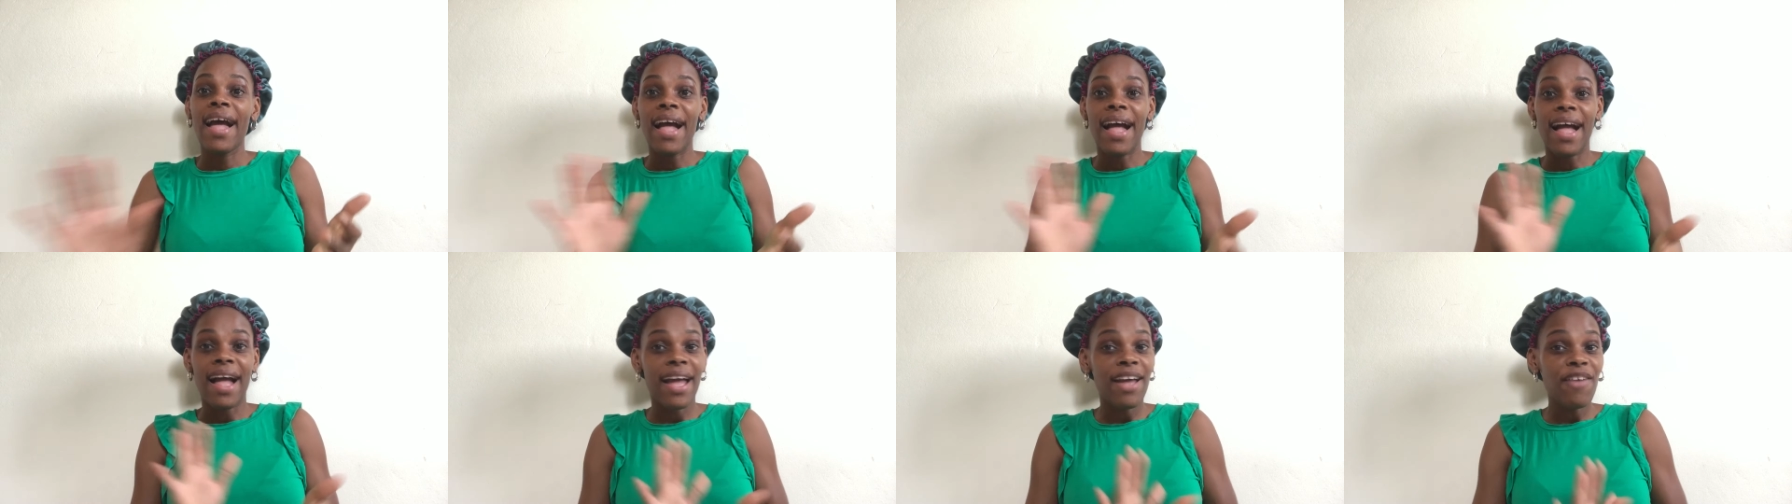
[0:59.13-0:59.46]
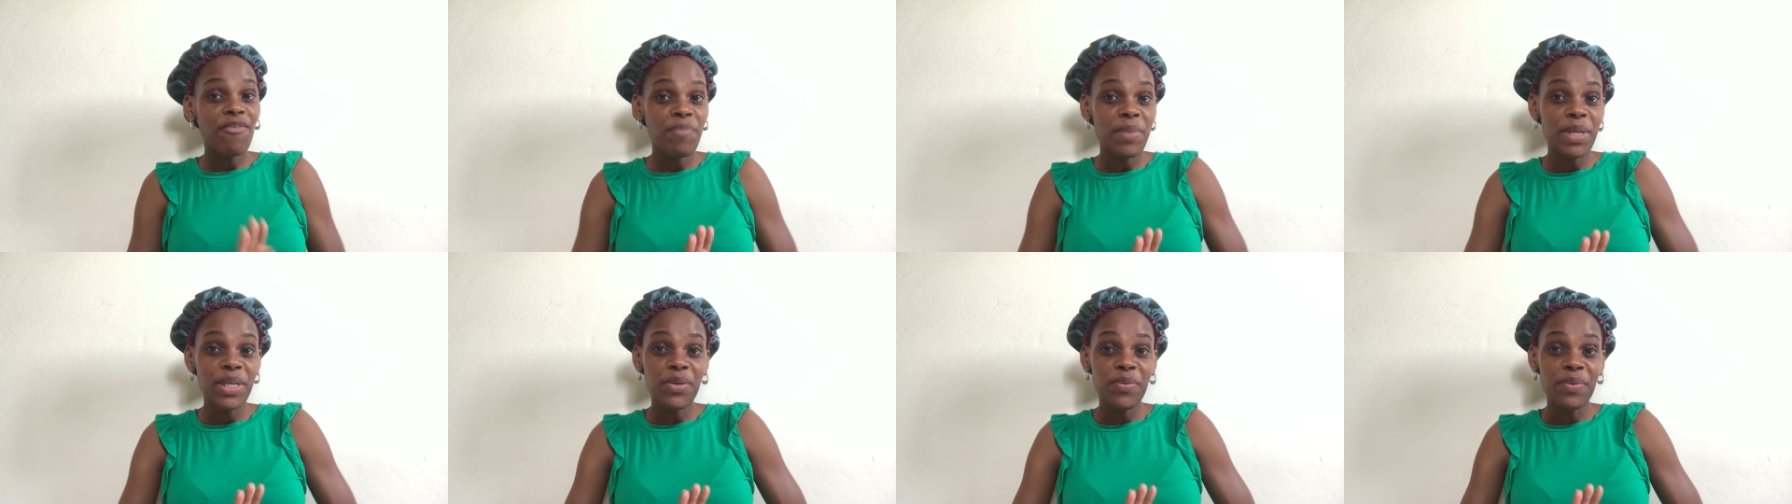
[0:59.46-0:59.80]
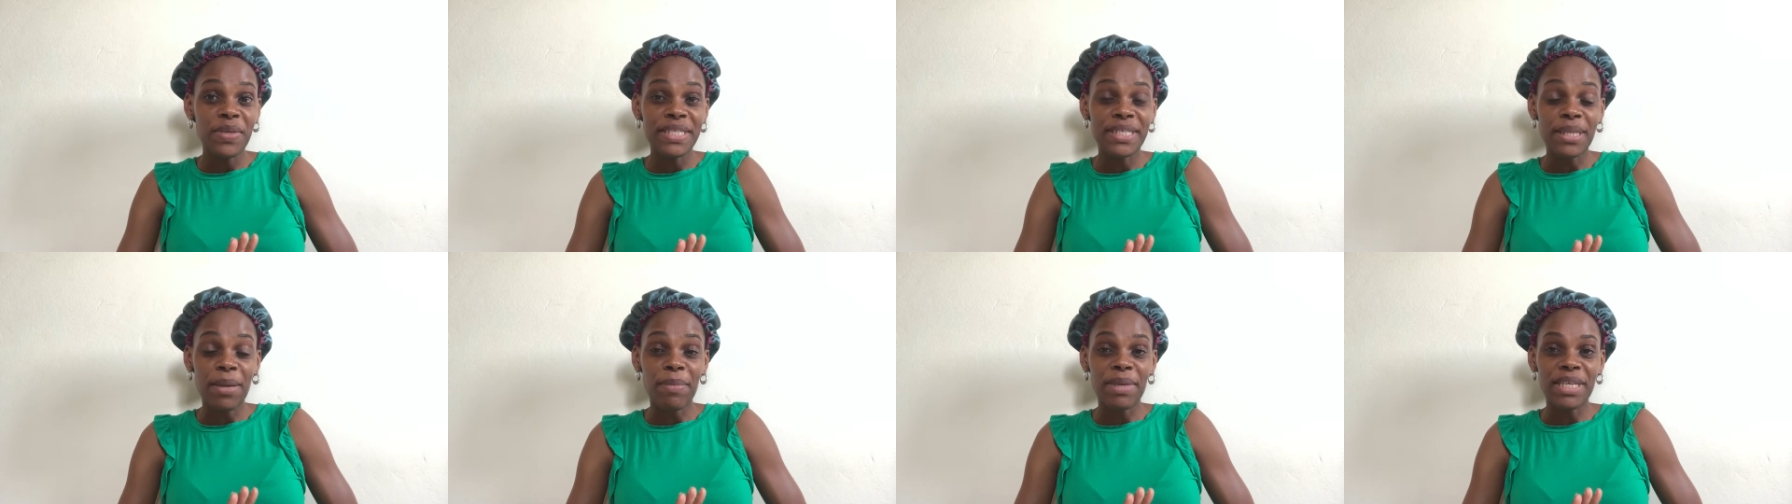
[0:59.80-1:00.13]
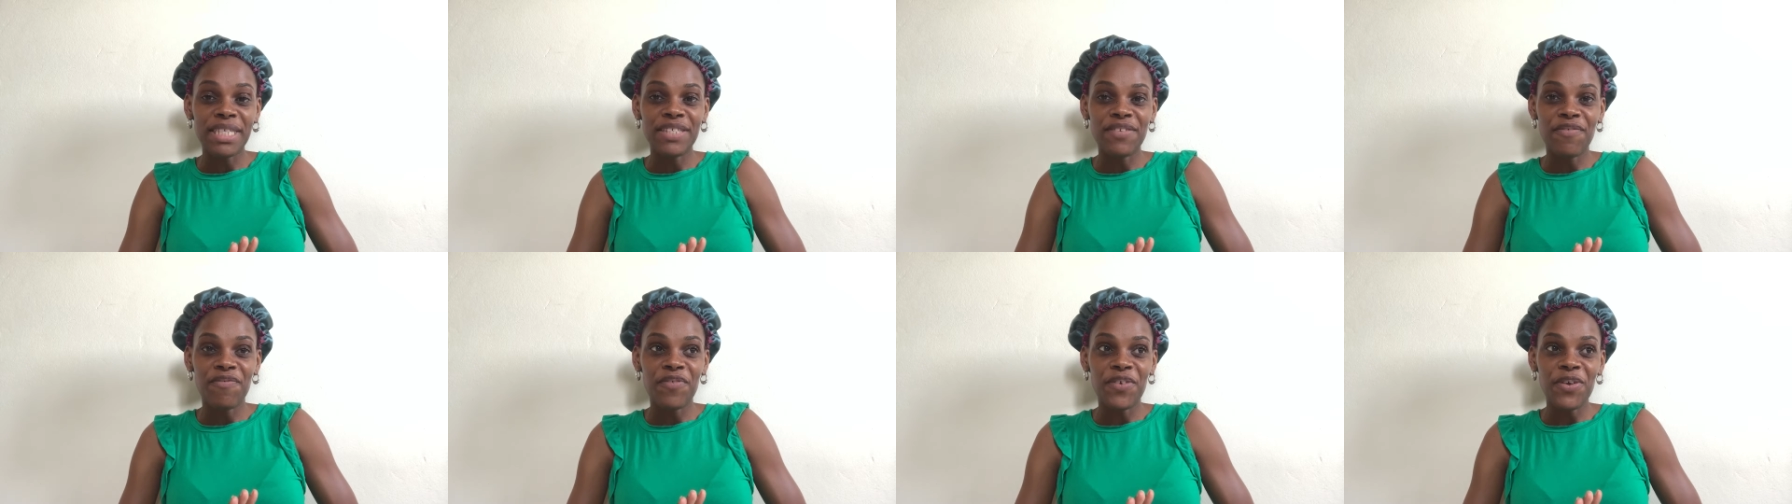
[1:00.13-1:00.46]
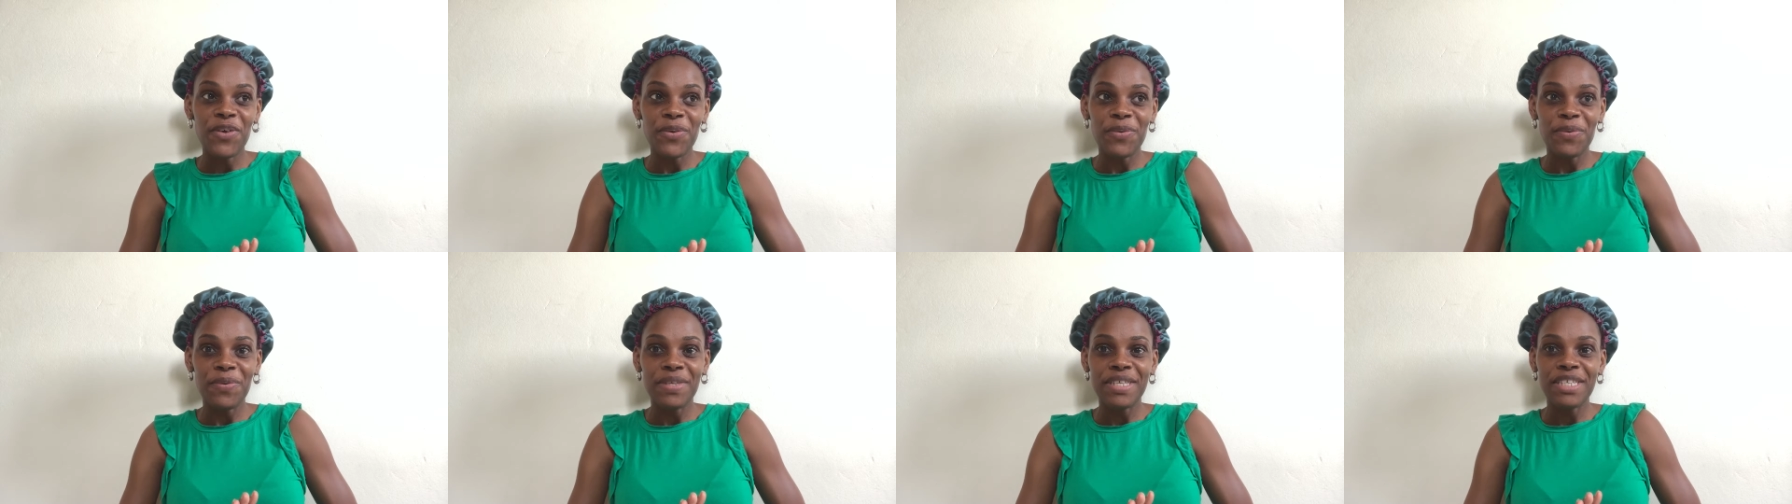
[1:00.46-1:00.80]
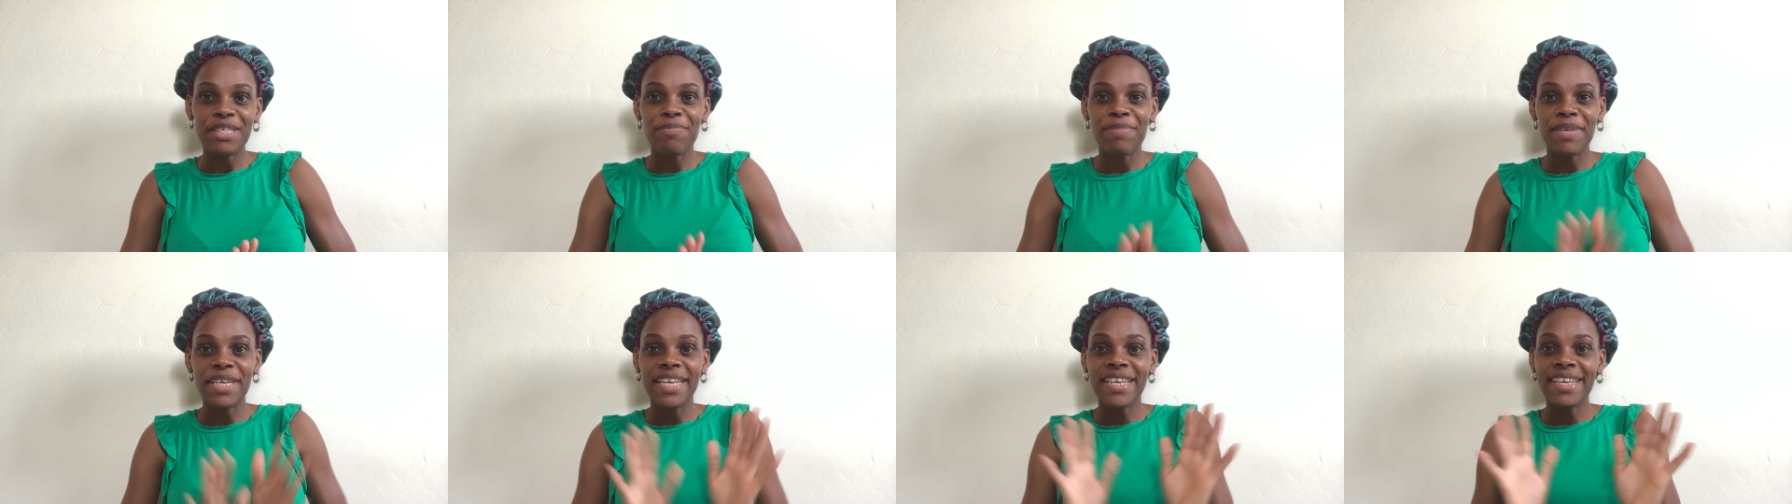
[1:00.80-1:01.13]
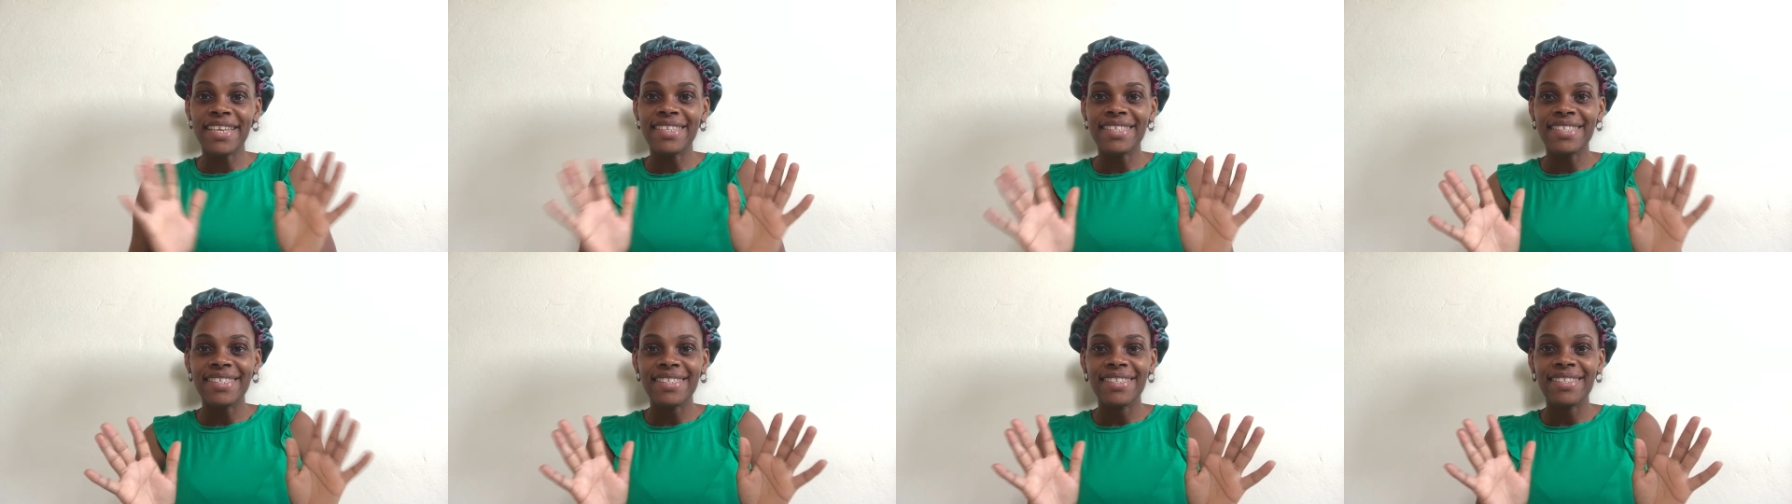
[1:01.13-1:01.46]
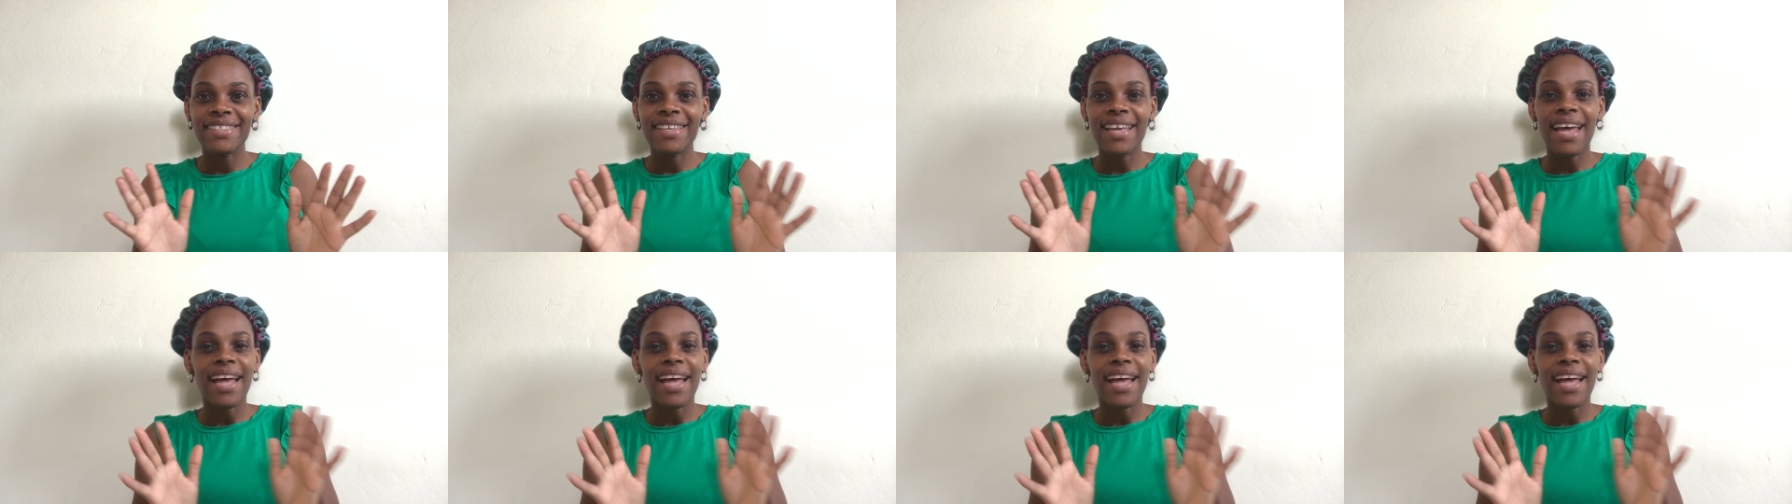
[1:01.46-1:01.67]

I've been doing some interviews because